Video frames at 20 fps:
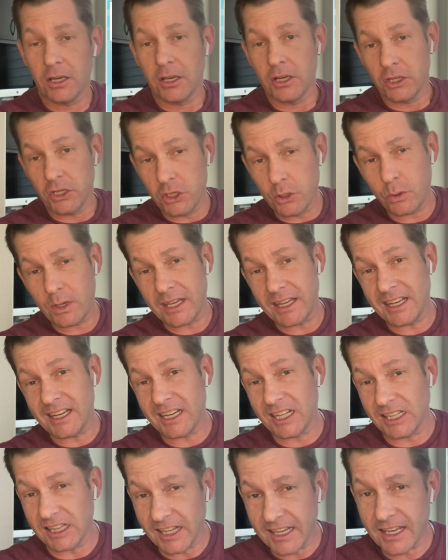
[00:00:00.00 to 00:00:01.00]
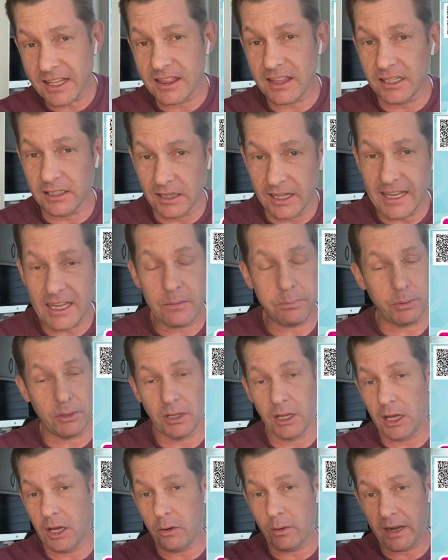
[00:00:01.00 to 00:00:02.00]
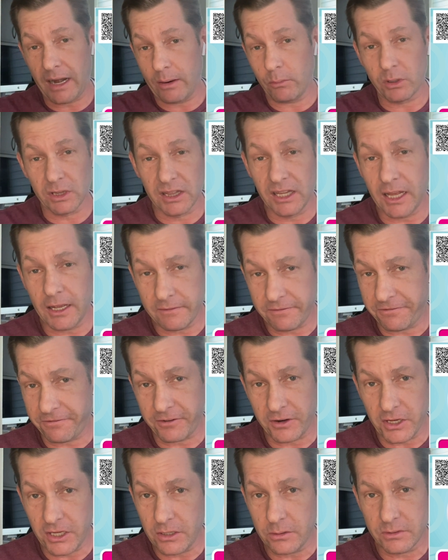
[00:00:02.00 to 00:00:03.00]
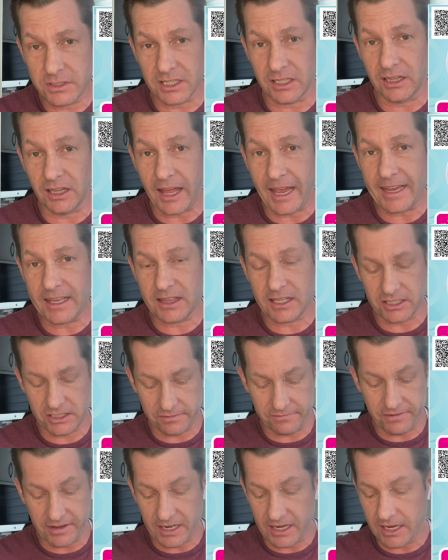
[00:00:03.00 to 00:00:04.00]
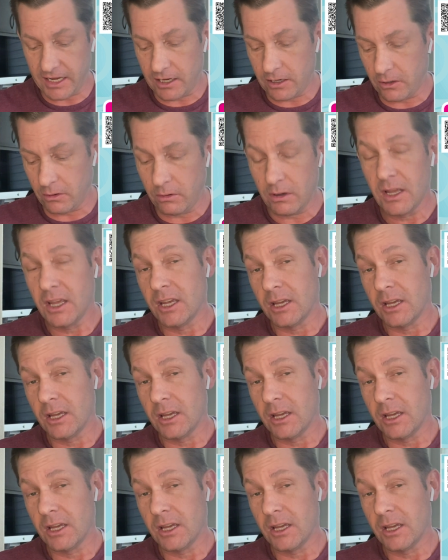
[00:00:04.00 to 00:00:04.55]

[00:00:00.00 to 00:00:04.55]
You can click the link below, and I would love for you to like this video.